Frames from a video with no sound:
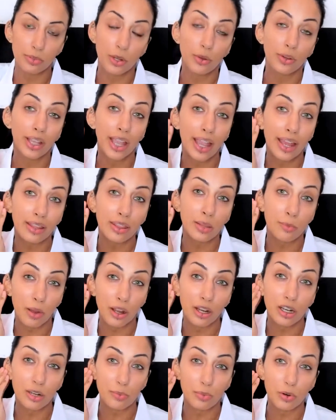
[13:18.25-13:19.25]
Don't get the
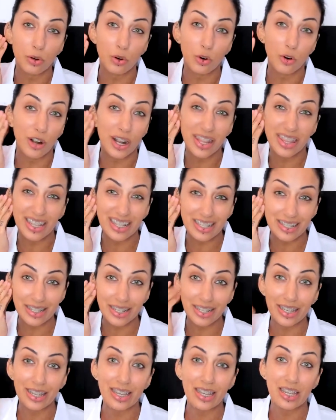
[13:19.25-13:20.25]
micropore or anything
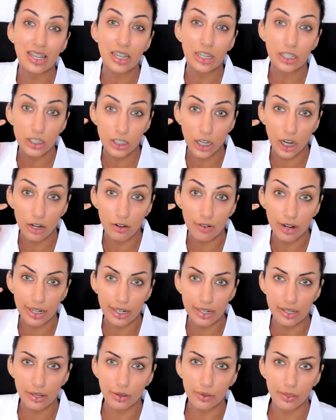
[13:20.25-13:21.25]
sticky
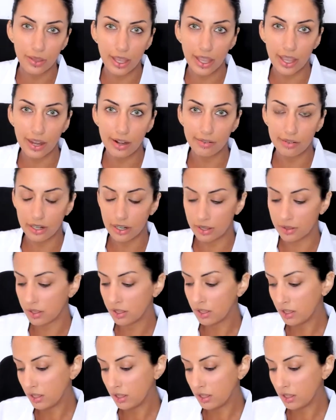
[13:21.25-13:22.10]
directly on the area.